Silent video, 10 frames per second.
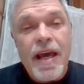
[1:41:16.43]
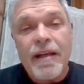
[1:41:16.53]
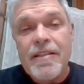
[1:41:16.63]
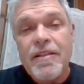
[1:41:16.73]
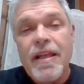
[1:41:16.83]
10
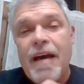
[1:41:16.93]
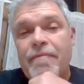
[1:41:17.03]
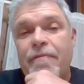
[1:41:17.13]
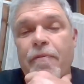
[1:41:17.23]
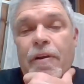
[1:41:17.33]
seconds, he'll
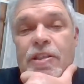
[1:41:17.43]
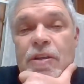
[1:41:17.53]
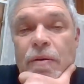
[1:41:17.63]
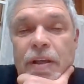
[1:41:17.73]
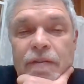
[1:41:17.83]
have them for you,
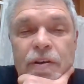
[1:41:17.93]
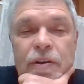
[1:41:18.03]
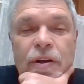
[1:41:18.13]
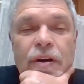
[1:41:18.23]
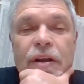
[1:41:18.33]
so we'll give
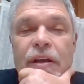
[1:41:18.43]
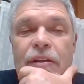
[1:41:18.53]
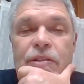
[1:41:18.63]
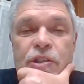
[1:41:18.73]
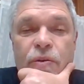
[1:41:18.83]
you your
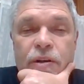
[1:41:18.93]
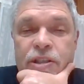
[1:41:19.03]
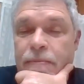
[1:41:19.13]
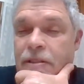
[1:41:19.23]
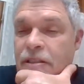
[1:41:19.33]

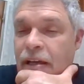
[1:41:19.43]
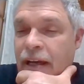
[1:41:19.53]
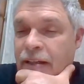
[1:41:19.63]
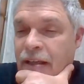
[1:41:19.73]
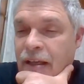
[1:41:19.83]
scores up to
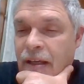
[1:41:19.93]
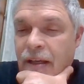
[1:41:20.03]
date.